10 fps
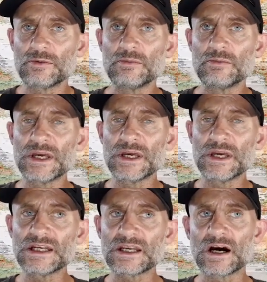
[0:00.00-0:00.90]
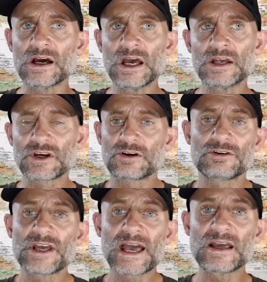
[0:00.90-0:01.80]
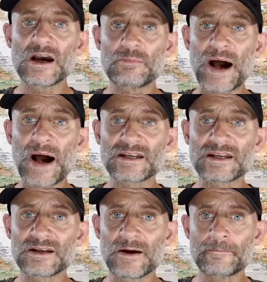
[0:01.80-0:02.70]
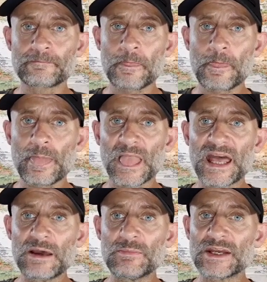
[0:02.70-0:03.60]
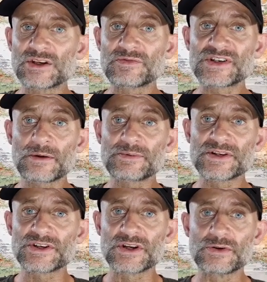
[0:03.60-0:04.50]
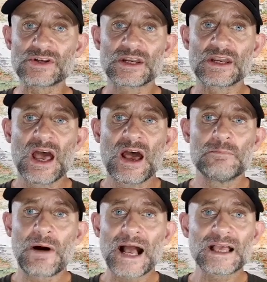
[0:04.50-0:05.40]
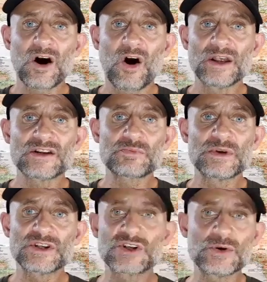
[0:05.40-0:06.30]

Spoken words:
media to create a bad image of substance use. And mankind has been doing